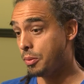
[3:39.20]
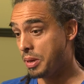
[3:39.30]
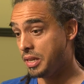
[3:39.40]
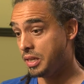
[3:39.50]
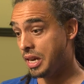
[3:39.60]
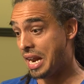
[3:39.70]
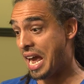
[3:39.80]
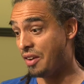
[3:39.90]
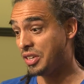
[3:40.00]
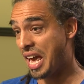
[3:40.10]
an opinion and I
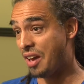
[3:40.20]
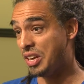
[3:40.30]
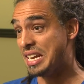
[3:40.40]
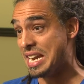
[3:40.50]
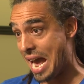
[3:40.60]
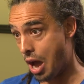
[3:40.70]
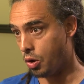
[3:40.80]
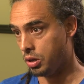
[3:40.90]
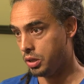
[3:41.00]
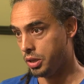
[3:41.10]
have to have it
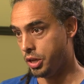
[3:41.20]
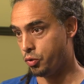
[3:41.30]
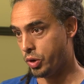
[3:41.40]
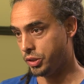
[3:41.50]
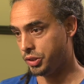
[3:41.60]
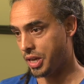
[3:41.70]
now in real